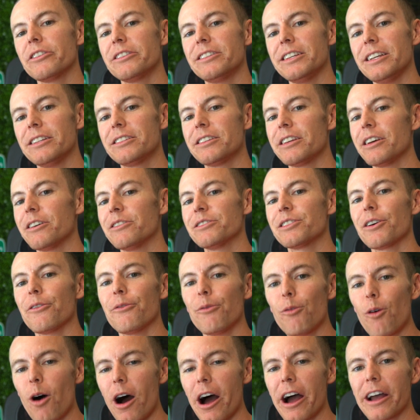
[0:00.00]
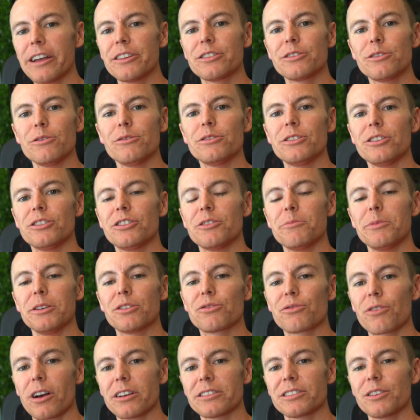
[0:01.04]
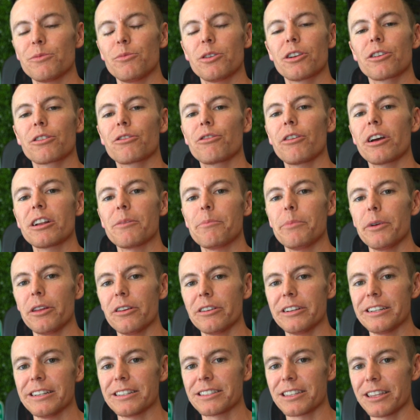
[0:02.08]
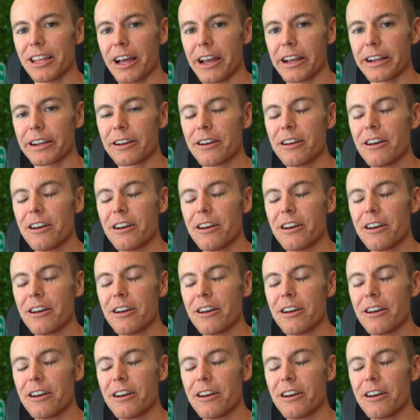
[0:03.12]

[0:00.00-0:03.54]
the details of why Susie should be trusted, what her credibility is like.